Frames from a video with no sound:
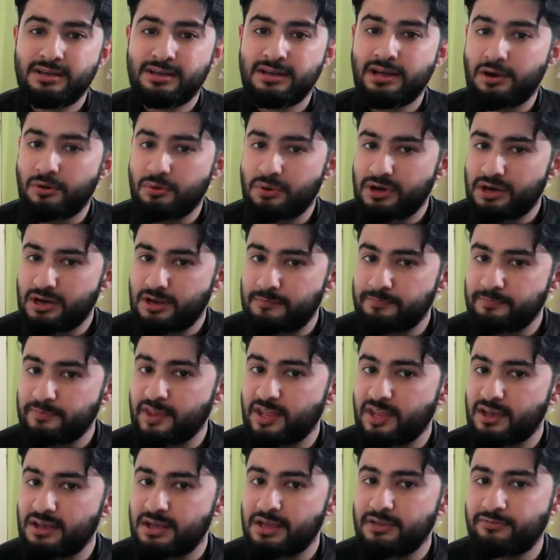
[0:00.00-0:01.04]
Now,
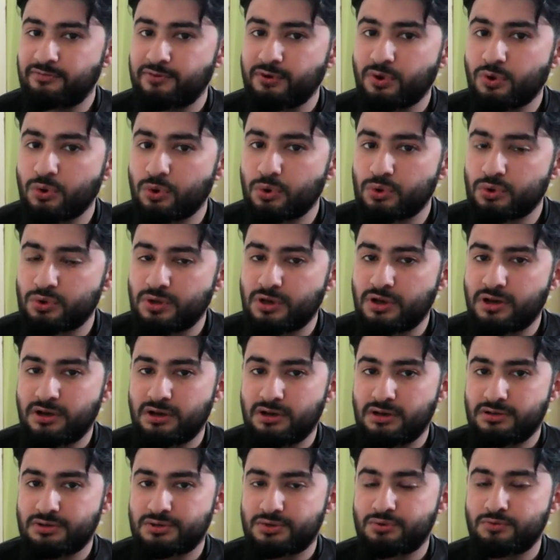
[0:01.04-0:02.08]
if we go
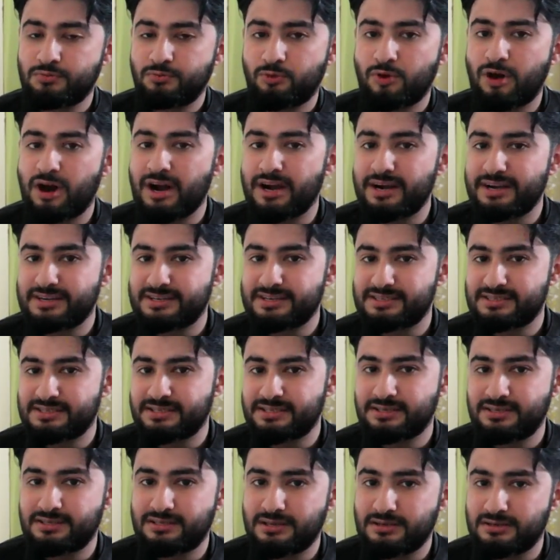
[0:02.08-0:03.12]
through points,
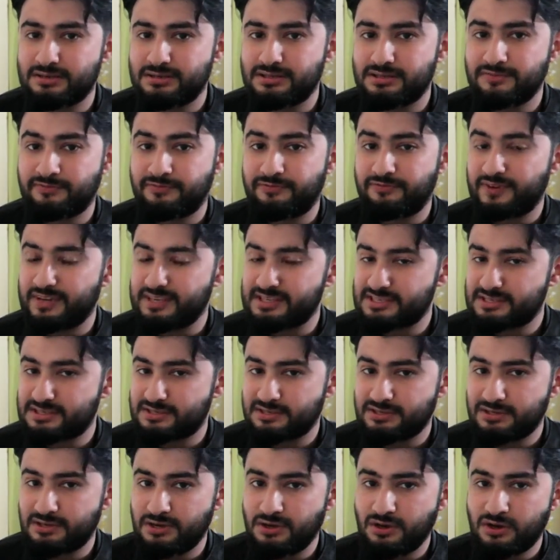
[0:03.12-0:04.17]
the first
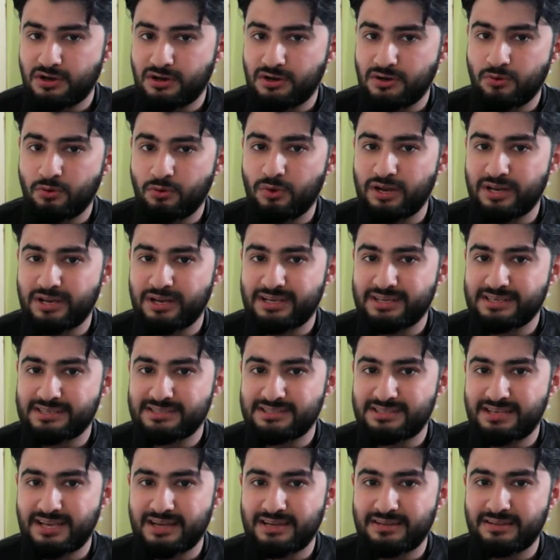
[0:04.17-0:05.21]
one
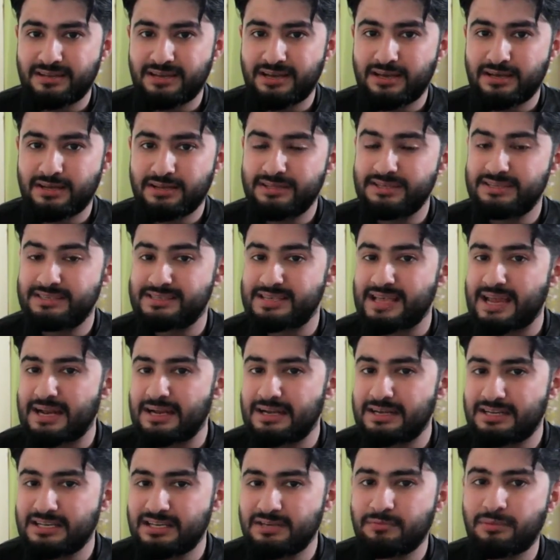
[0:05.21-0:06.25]
is that these
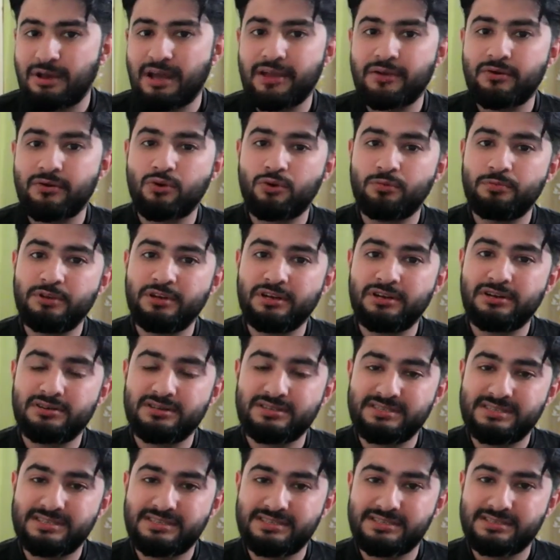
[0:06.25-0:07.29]
antimicrobial
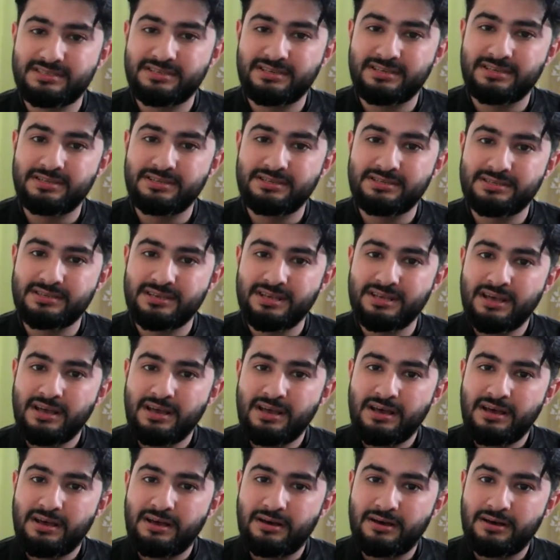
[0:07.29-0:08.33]
resistance,
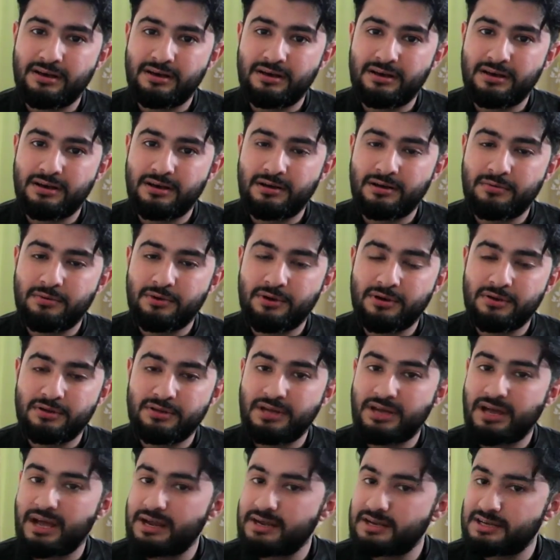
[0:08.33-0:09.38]

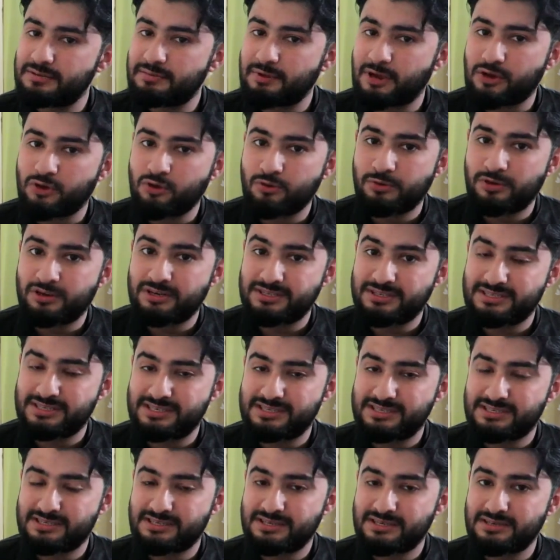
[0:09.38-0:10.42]
the antimicrobial
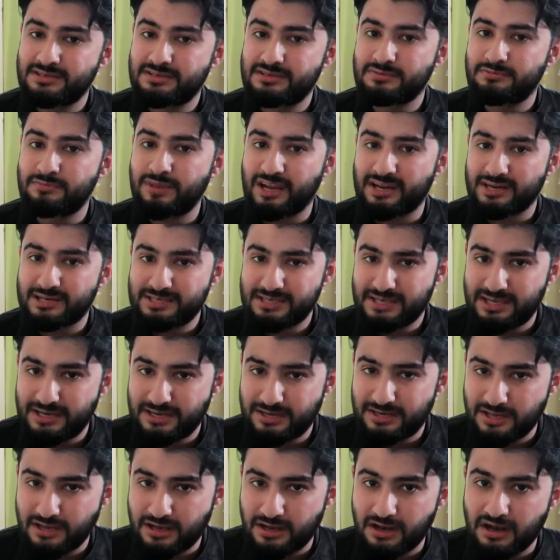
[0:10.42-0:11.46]
resistant
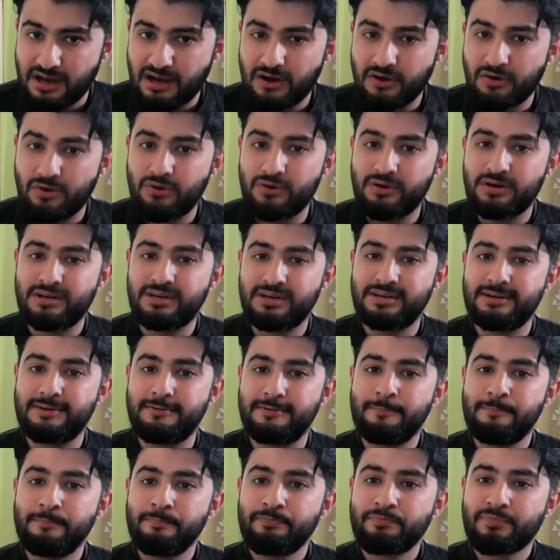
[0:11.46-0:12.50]
bacteria or
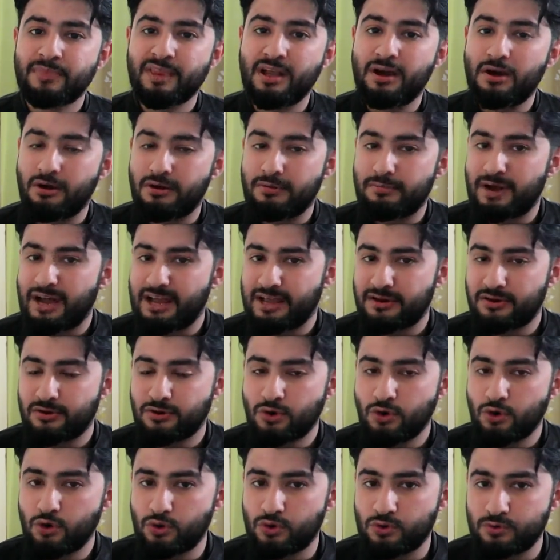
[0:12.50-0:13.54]

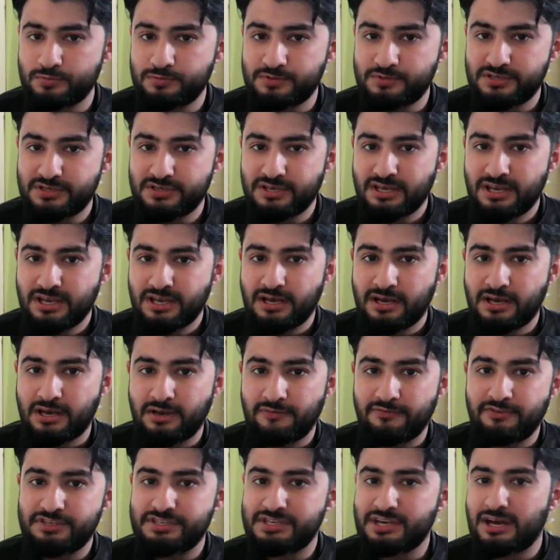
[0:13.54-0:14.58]
microbes
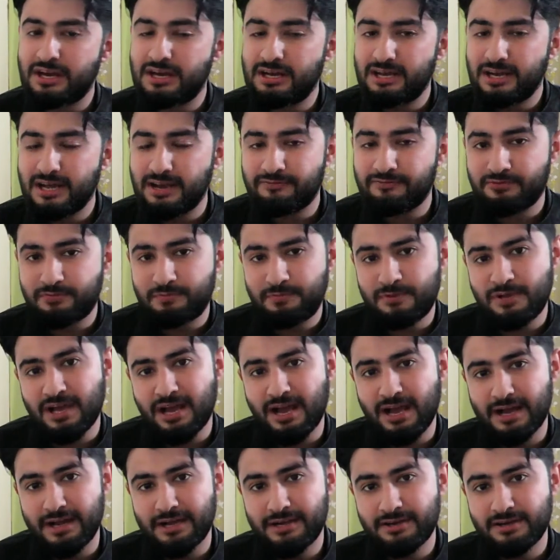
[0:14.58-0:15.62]
which are left
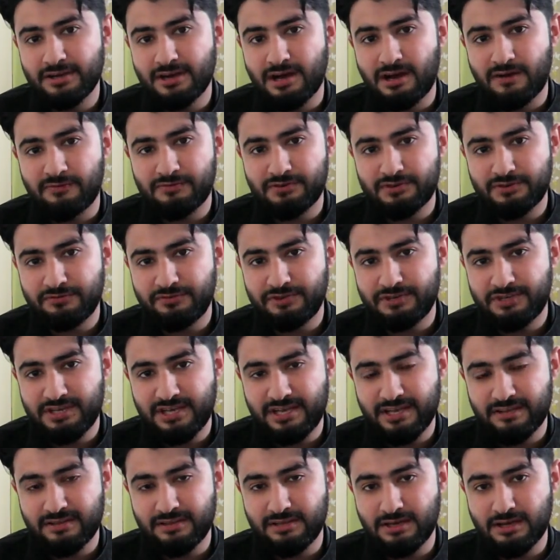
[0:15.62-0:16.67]
behind after we
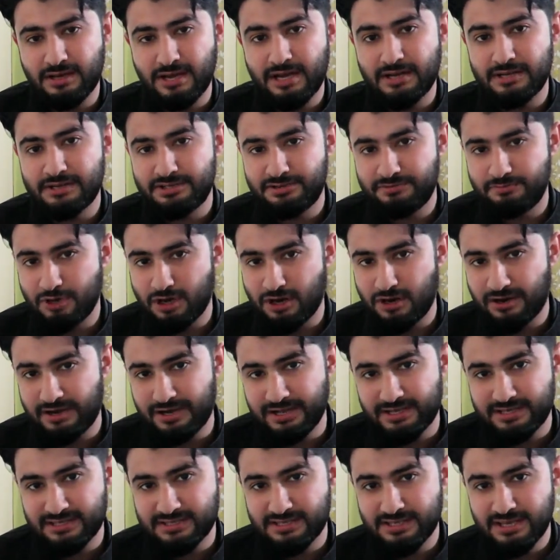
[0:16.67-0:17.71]
take the
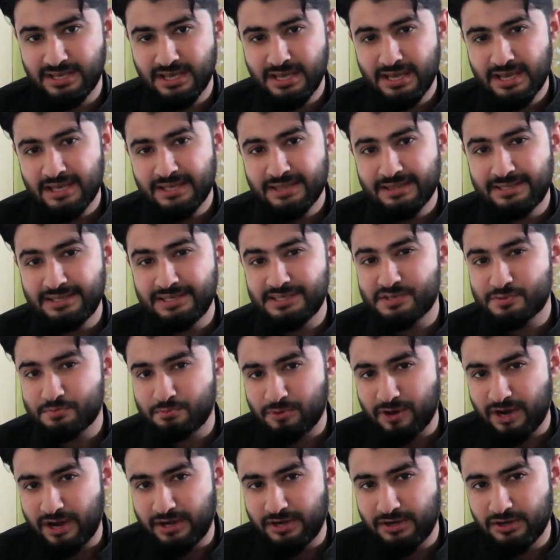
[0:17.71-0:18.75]
antibiotics, these
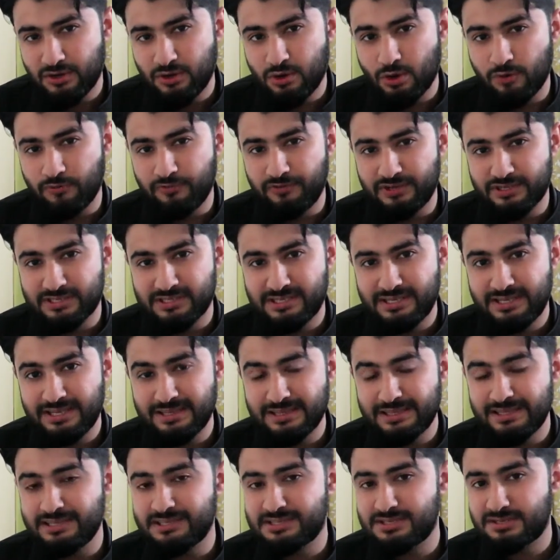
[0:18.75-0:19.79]
spread obviously,
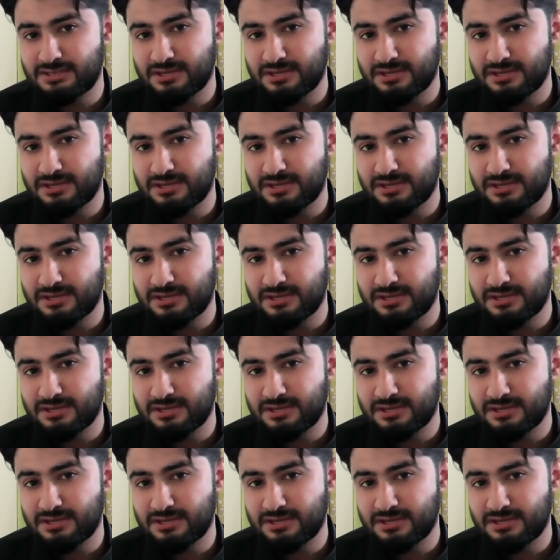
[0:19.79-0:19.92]
and these